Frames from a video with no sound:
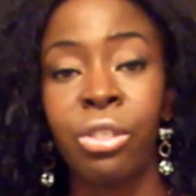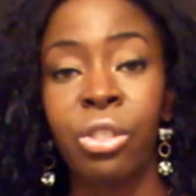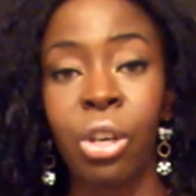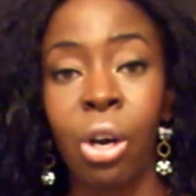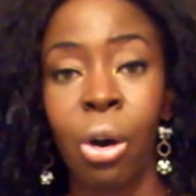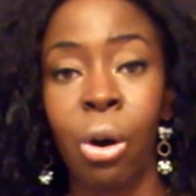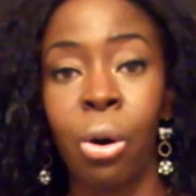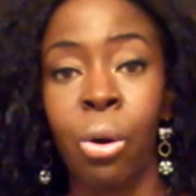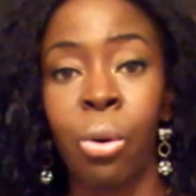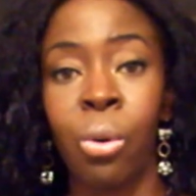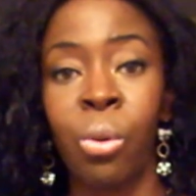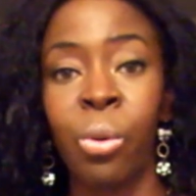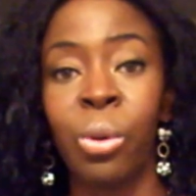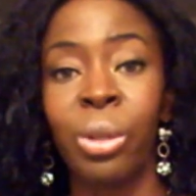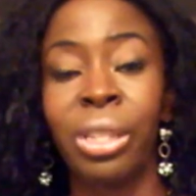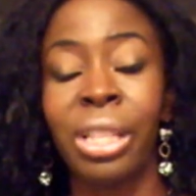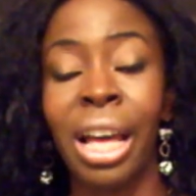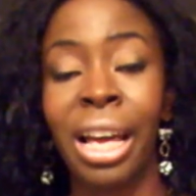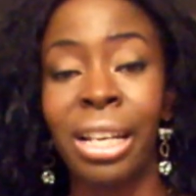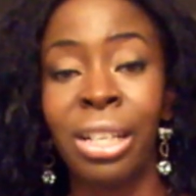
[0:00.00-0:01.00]
So
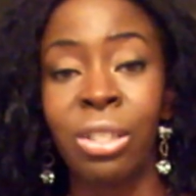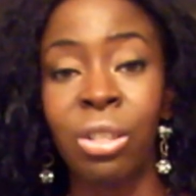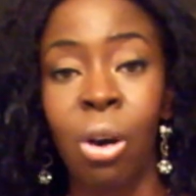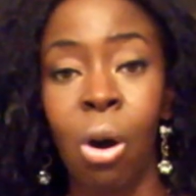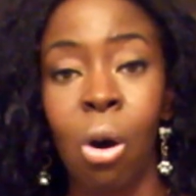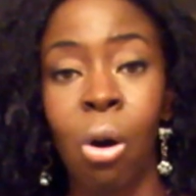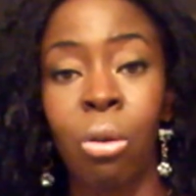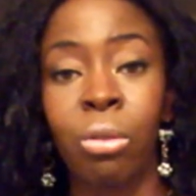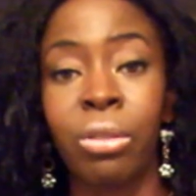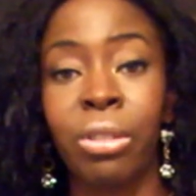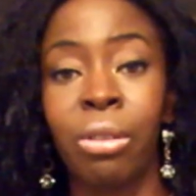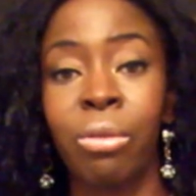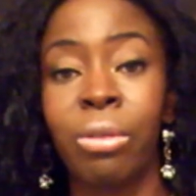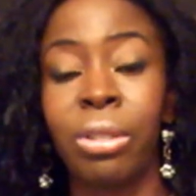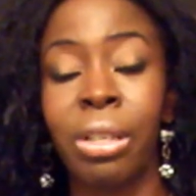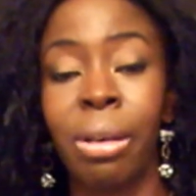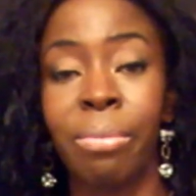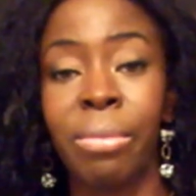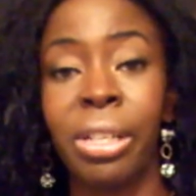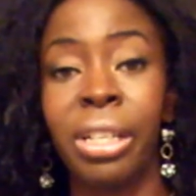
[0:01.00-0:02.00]
that is also
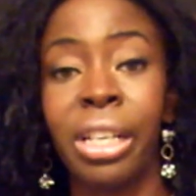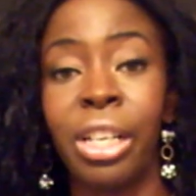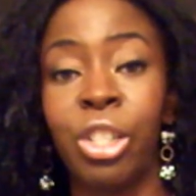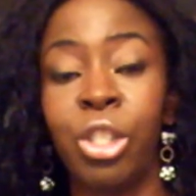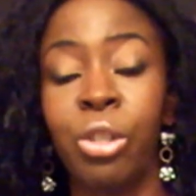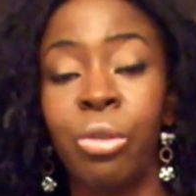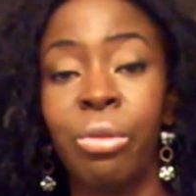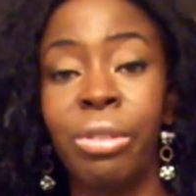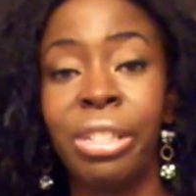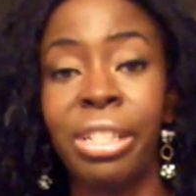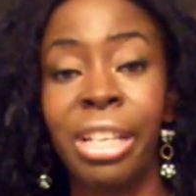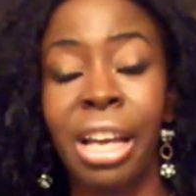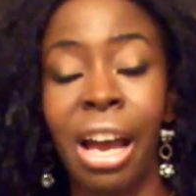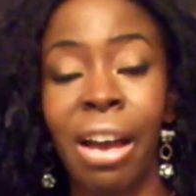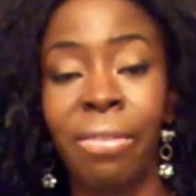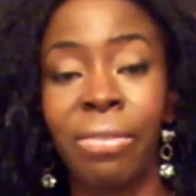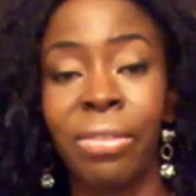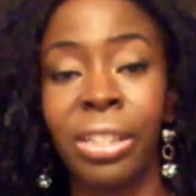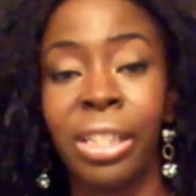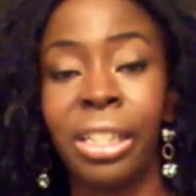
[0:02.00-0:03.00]
something that you
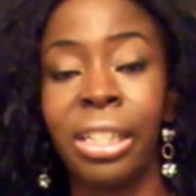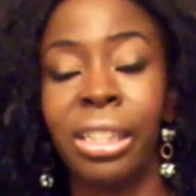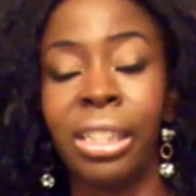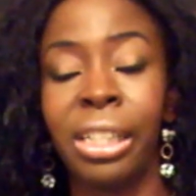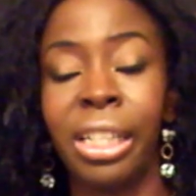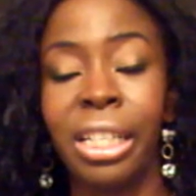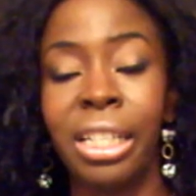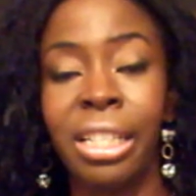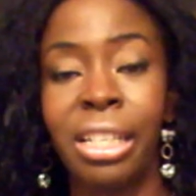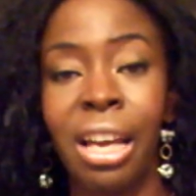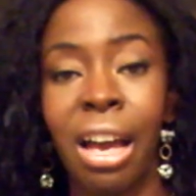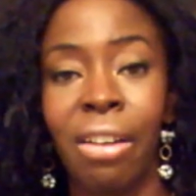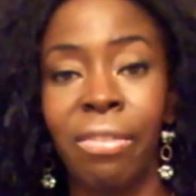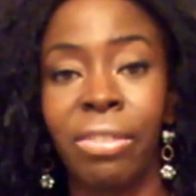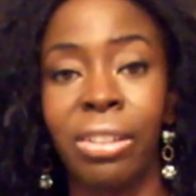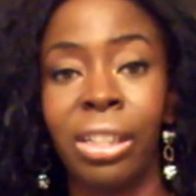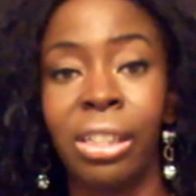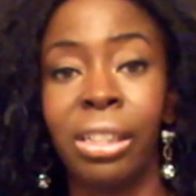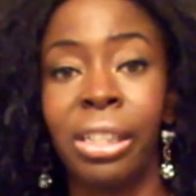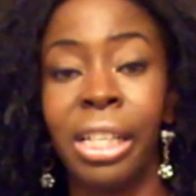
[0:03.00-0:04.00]

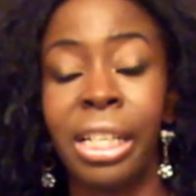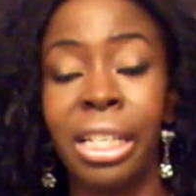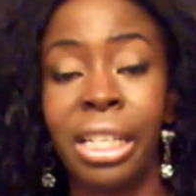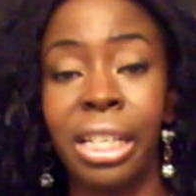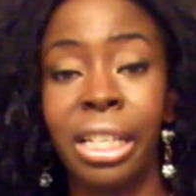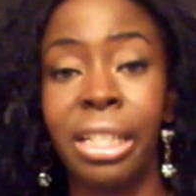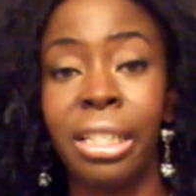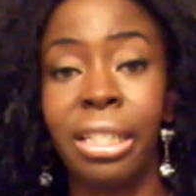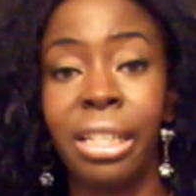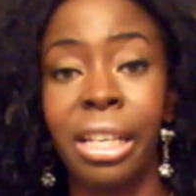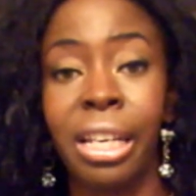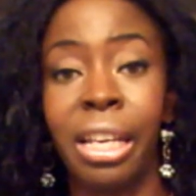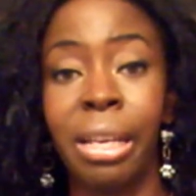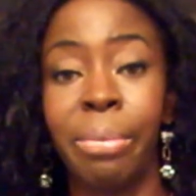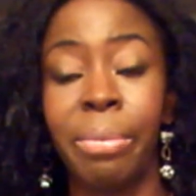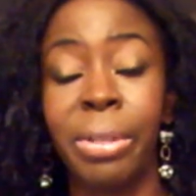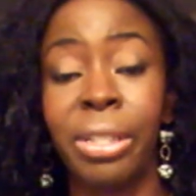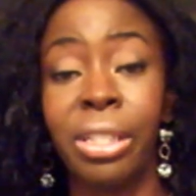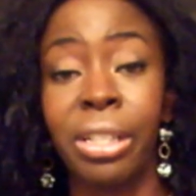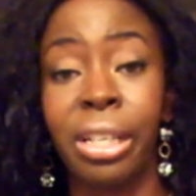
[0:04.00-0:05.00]
definitely need to
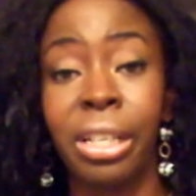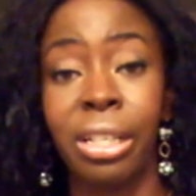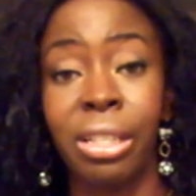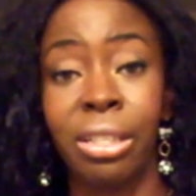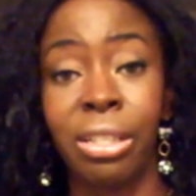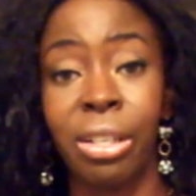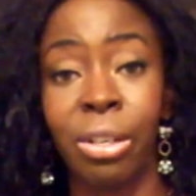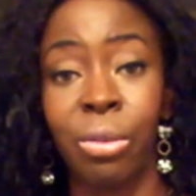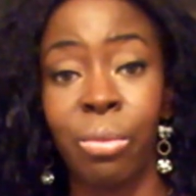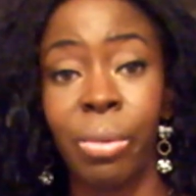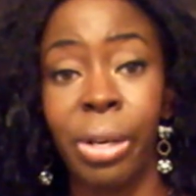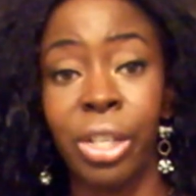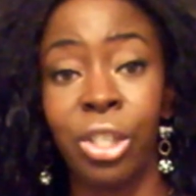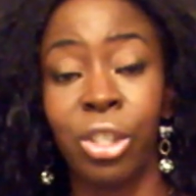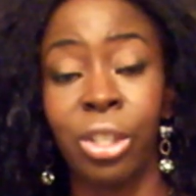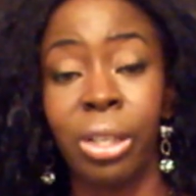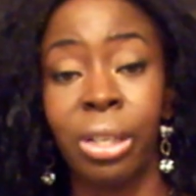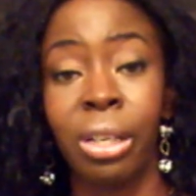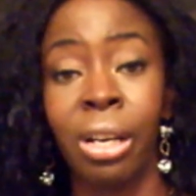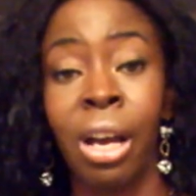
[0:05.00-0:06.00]
keep into
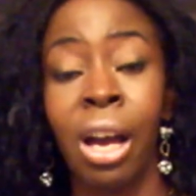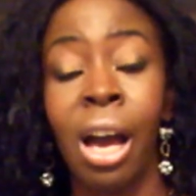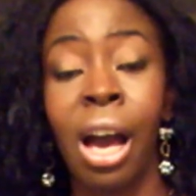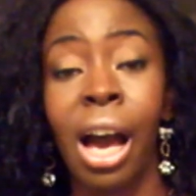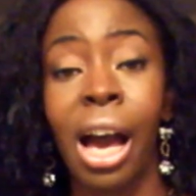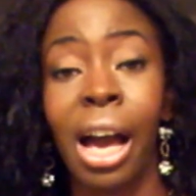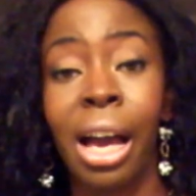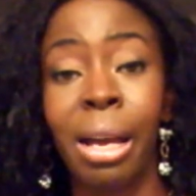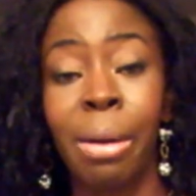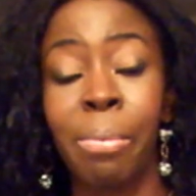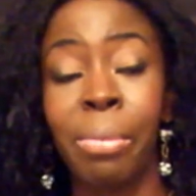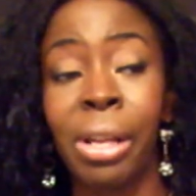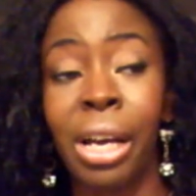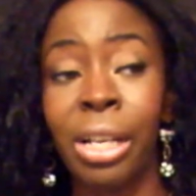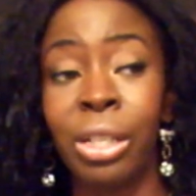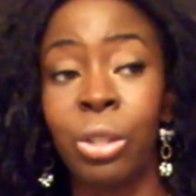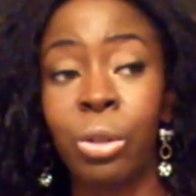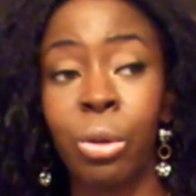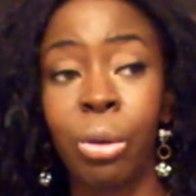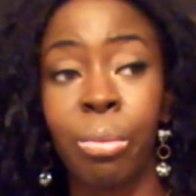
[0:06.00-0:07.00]
consideration. I
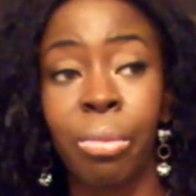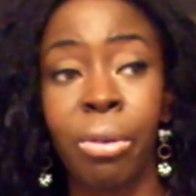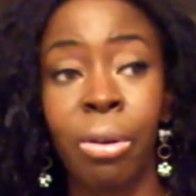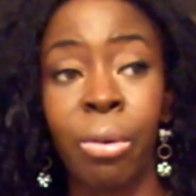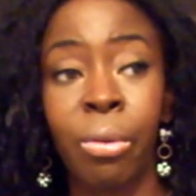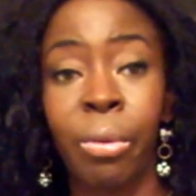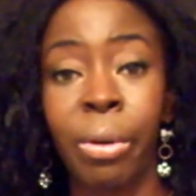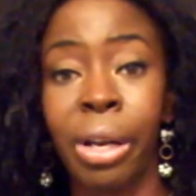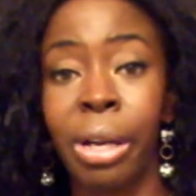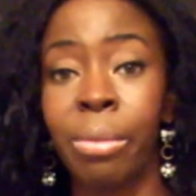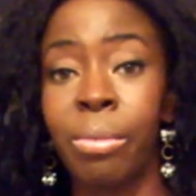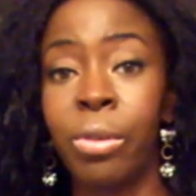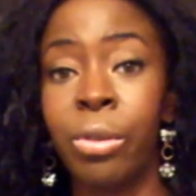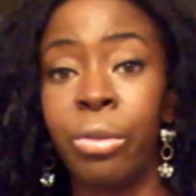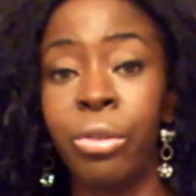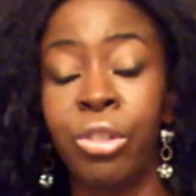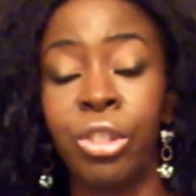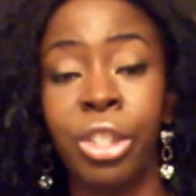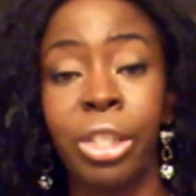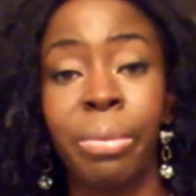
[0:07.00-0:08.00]
applied to a program
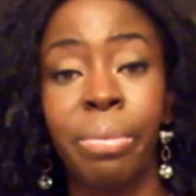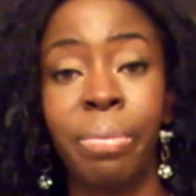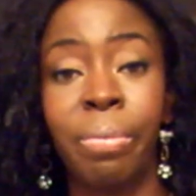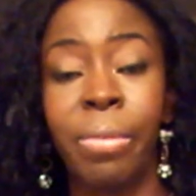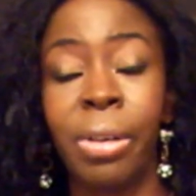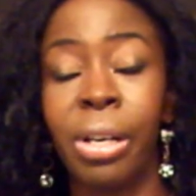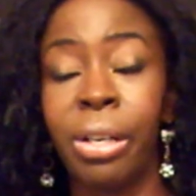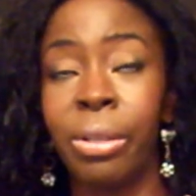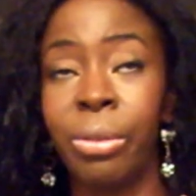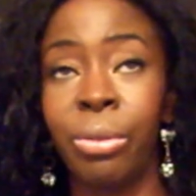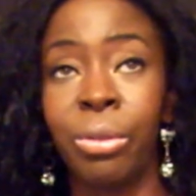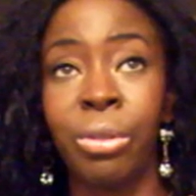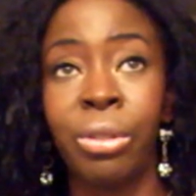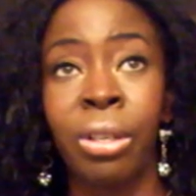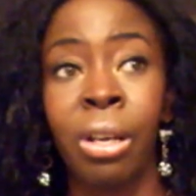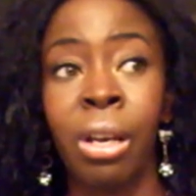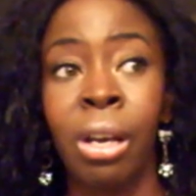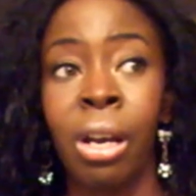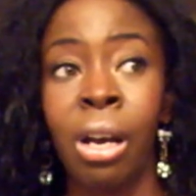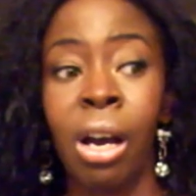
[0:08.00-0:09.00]
whose
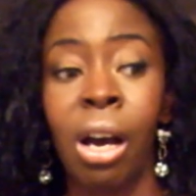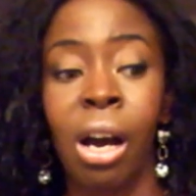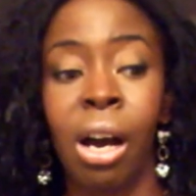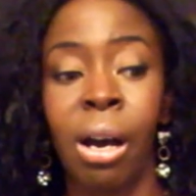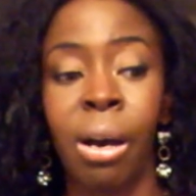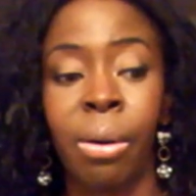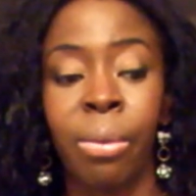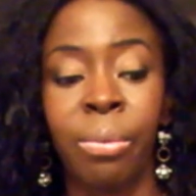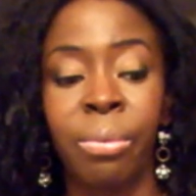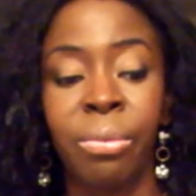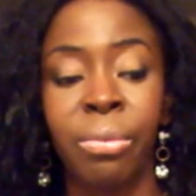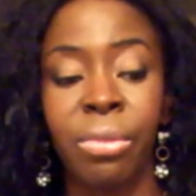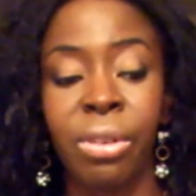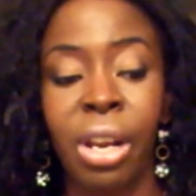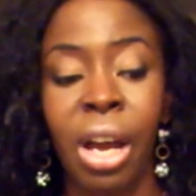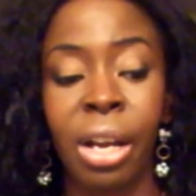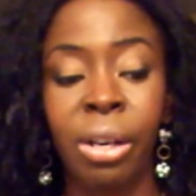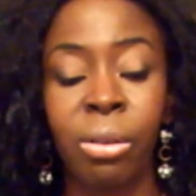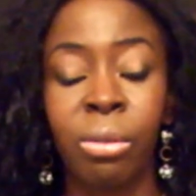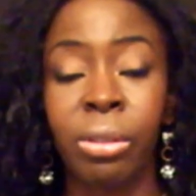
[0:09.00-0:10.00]

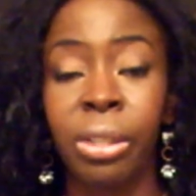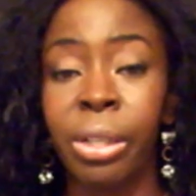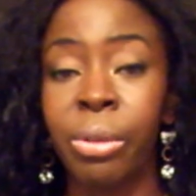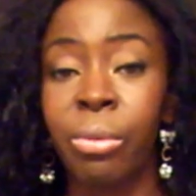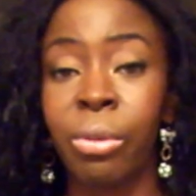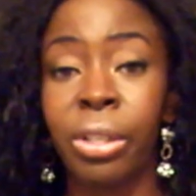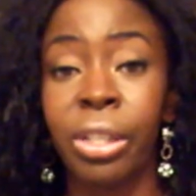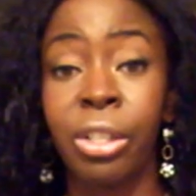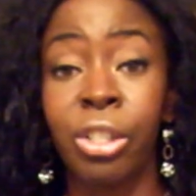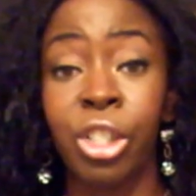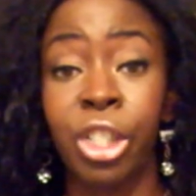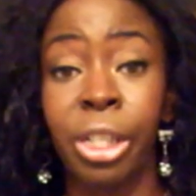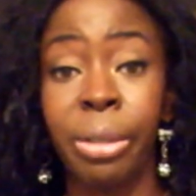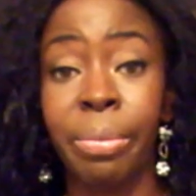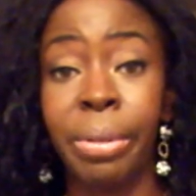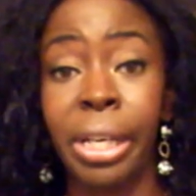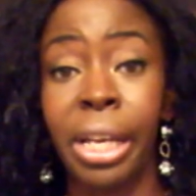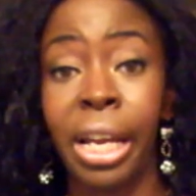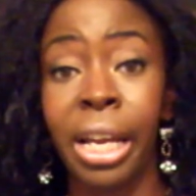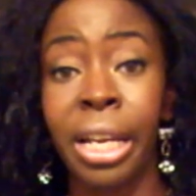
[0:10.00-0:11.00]
not only were their
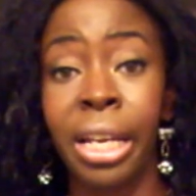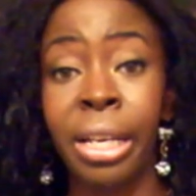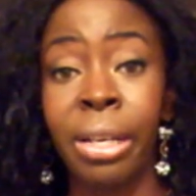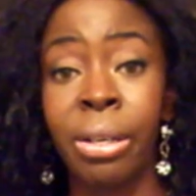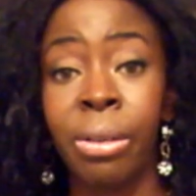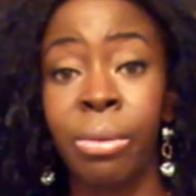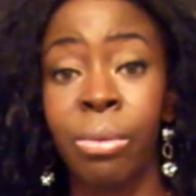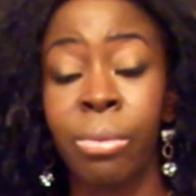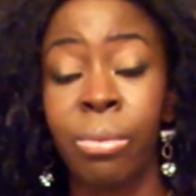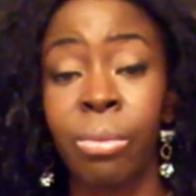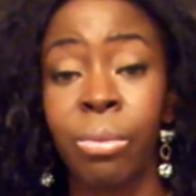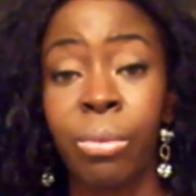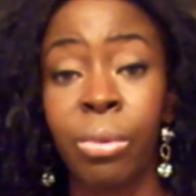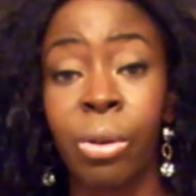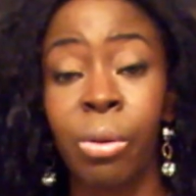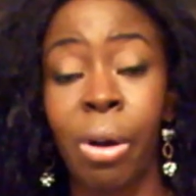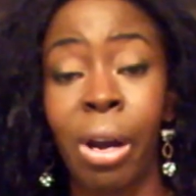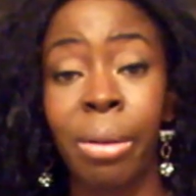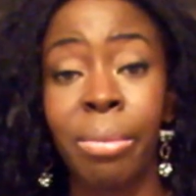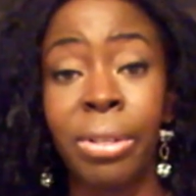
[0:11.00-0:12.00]
GPA
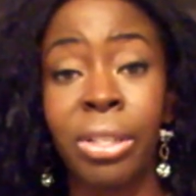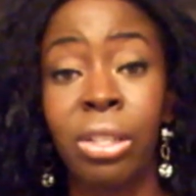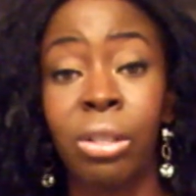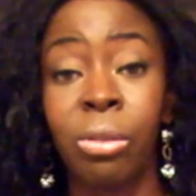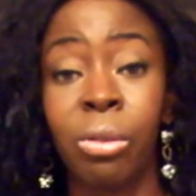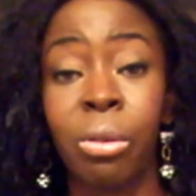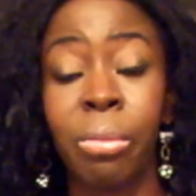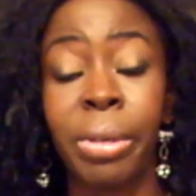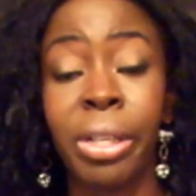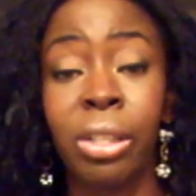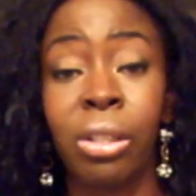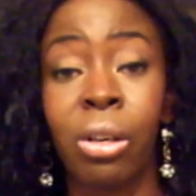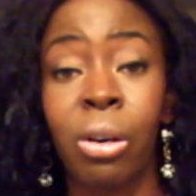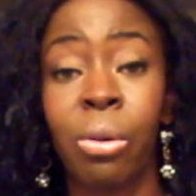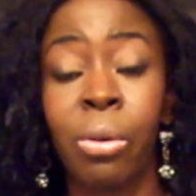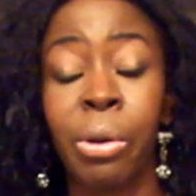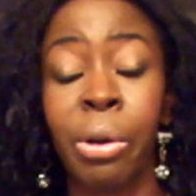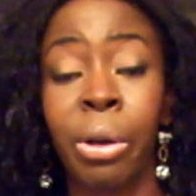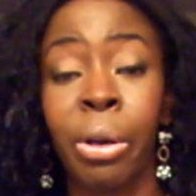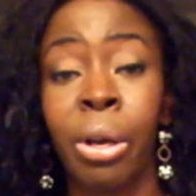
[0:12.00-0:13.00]
requirements a little bit
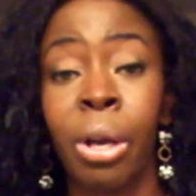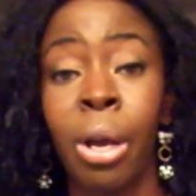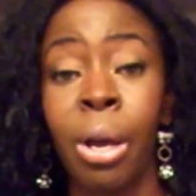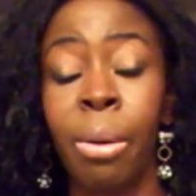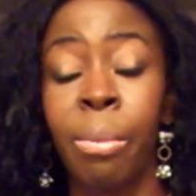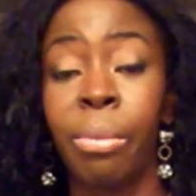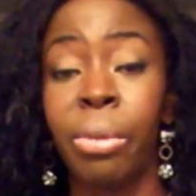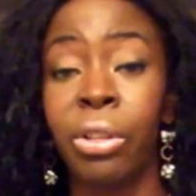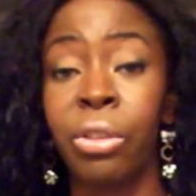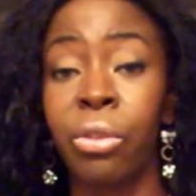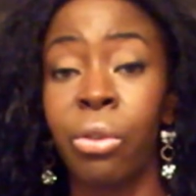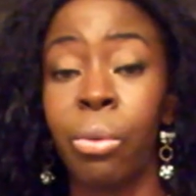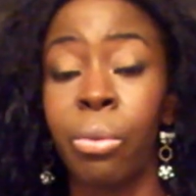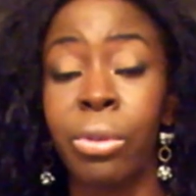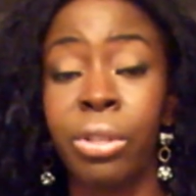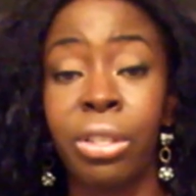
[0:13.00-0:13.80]
lower, but so